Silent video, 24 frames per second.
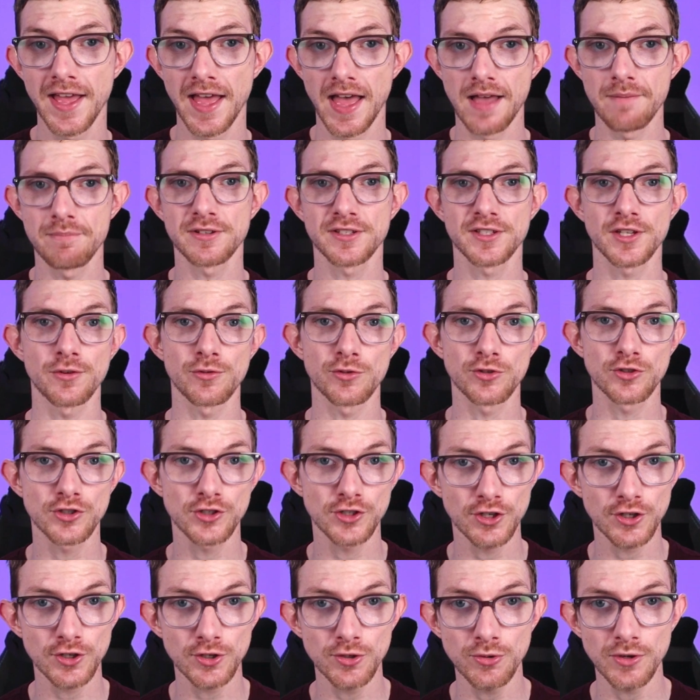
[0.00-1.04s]
Episode
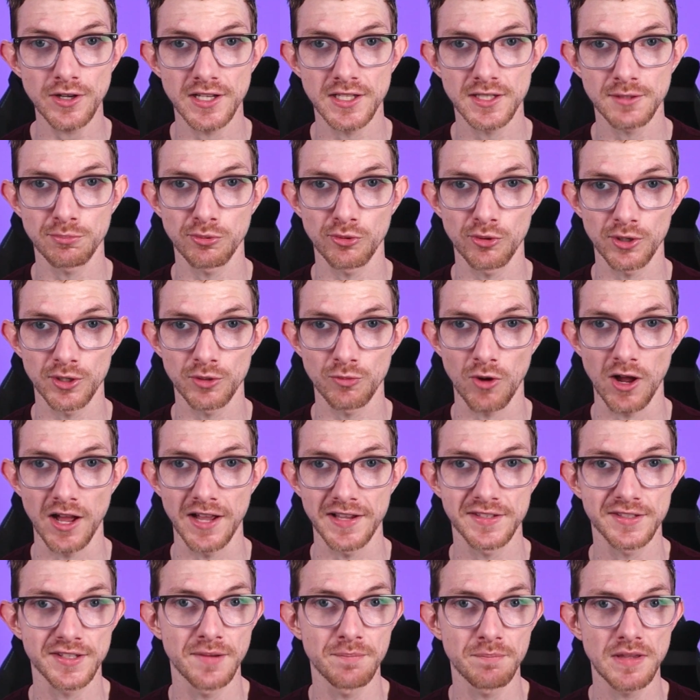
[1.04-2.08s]
2 explored why
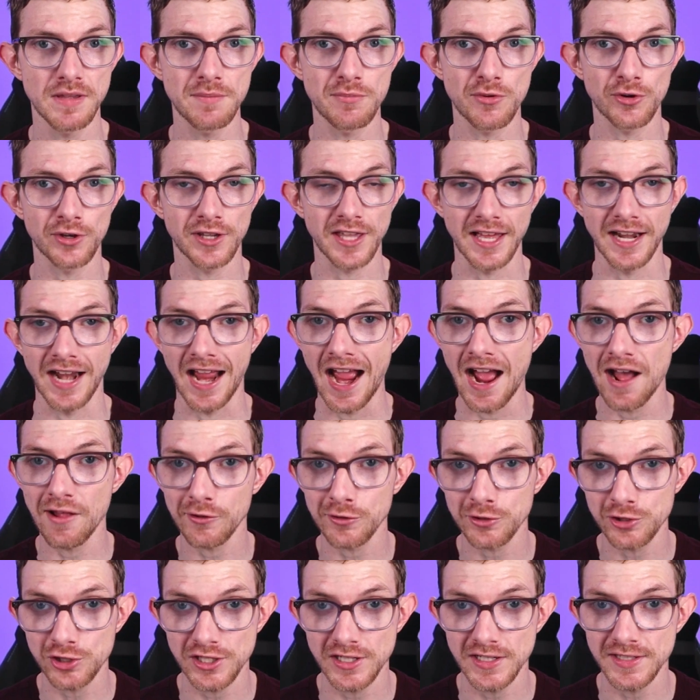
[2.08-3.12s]
some people get
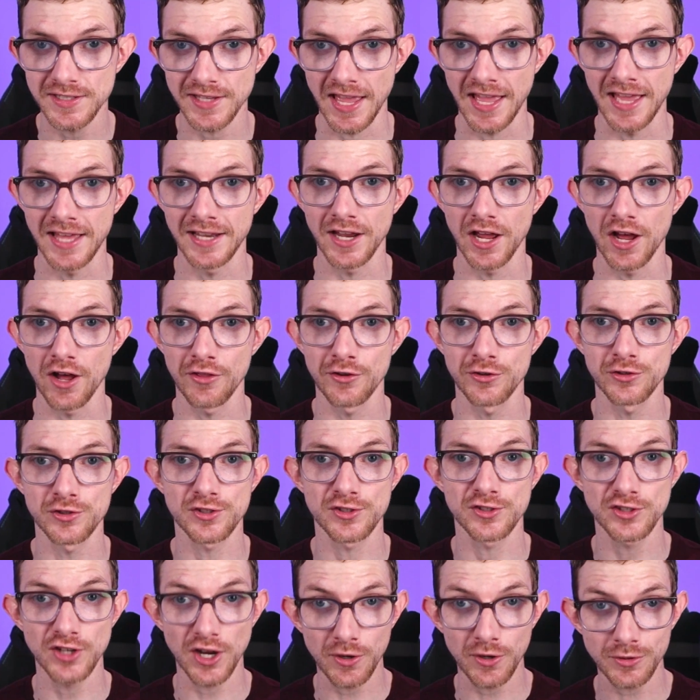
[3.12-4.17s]
allergies and others
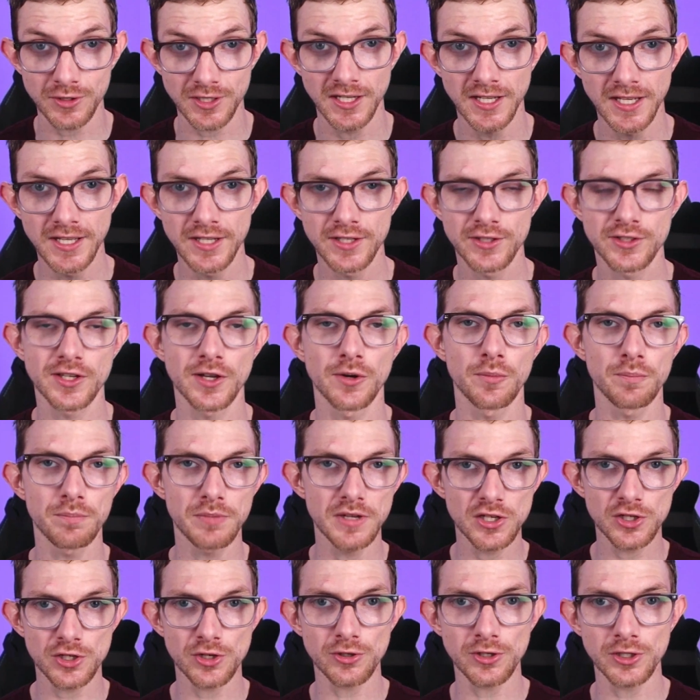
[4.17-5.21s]
don't, so
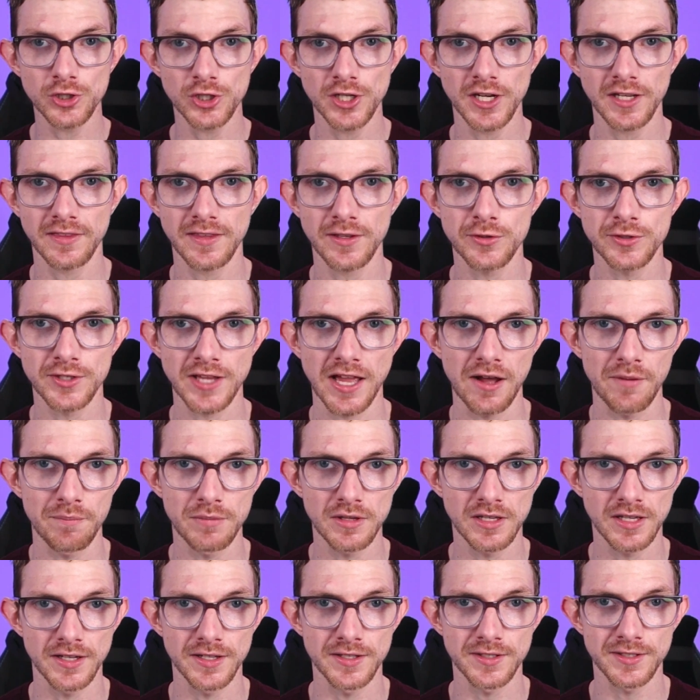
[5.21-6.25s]
be sure to check those out
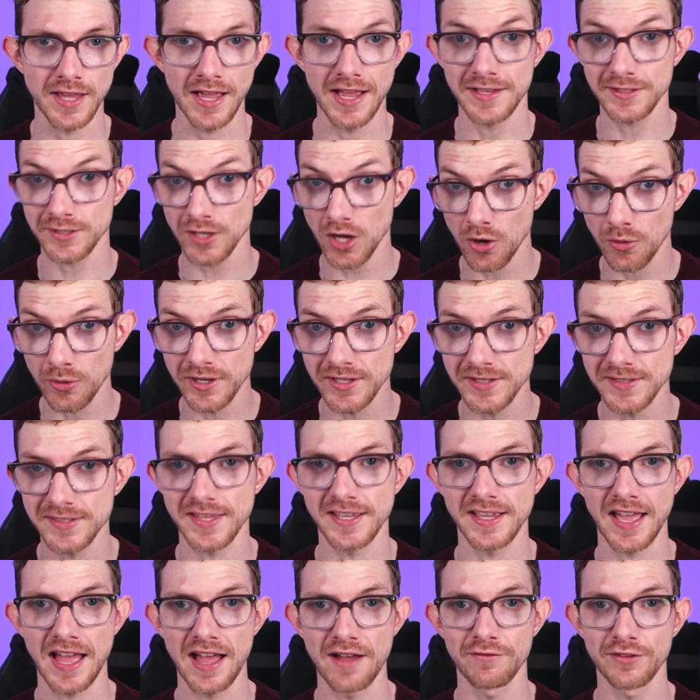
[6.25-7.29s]
because, as always,
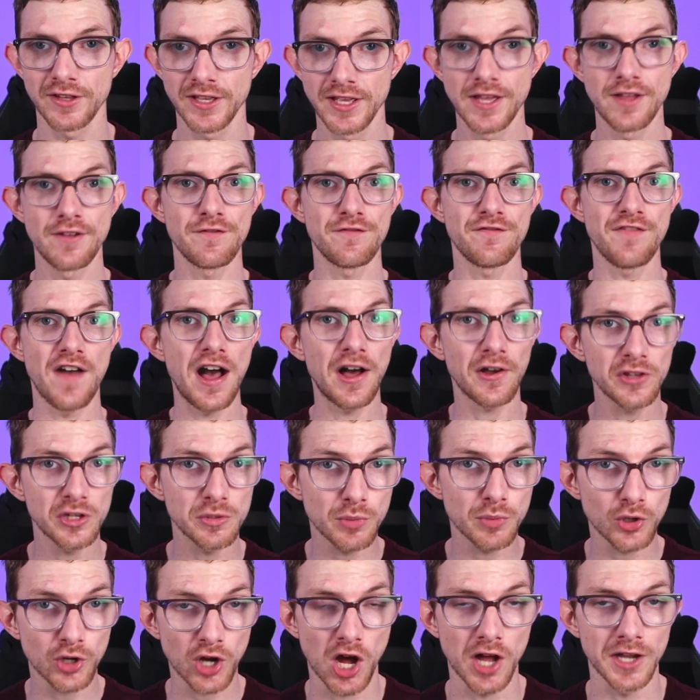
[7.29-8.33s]
they have
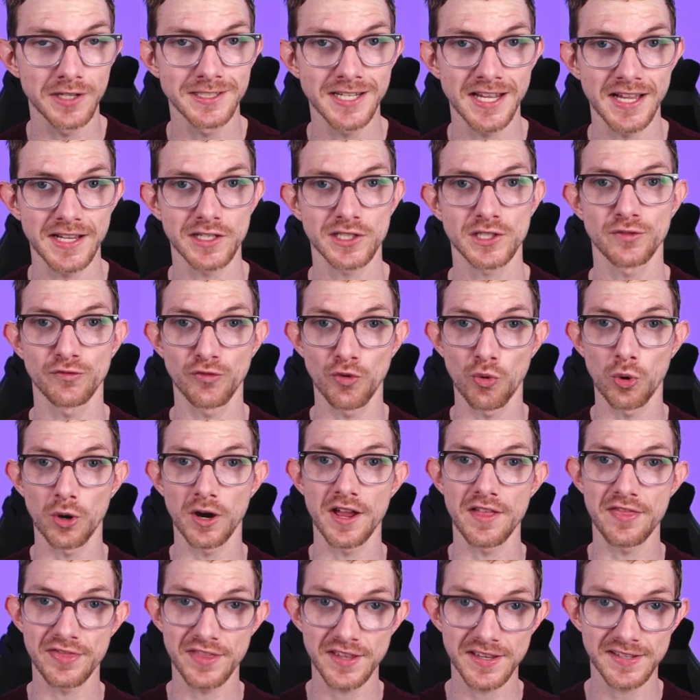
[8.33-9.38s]
valuable context
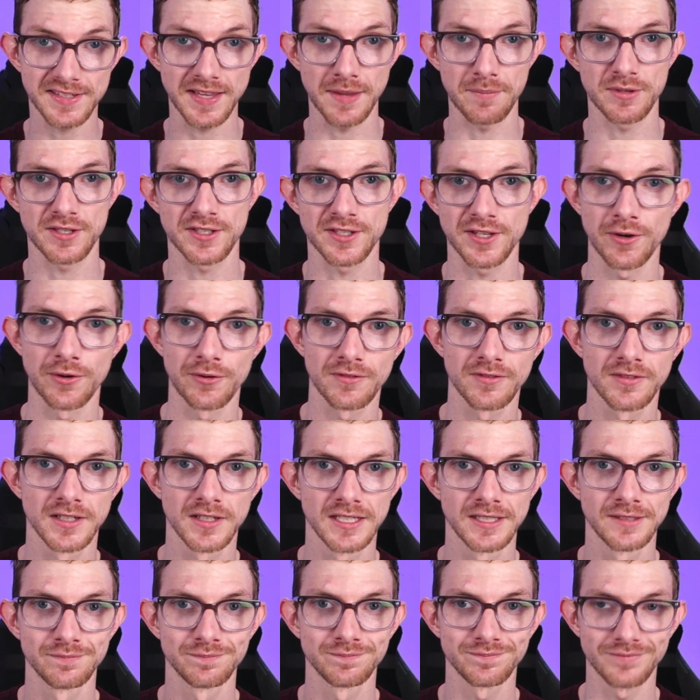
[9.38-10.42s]
for this episode.
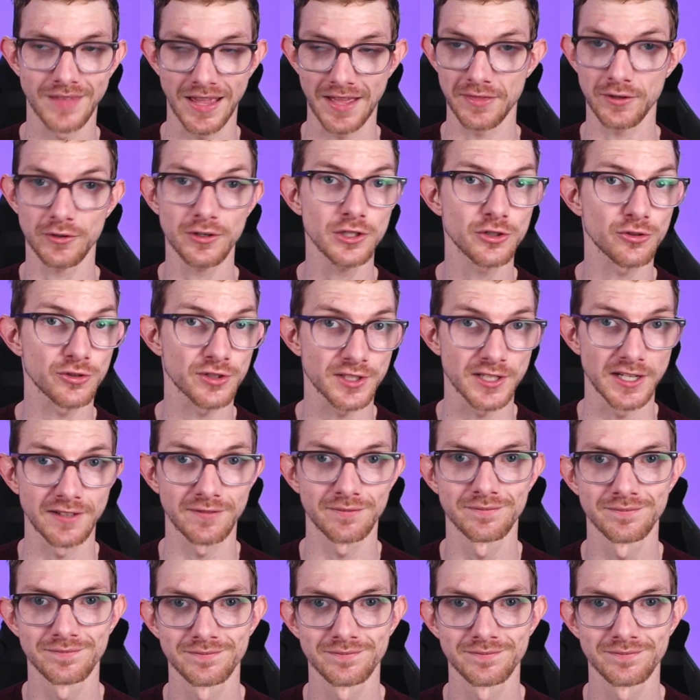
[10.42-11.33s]
And they're interesting.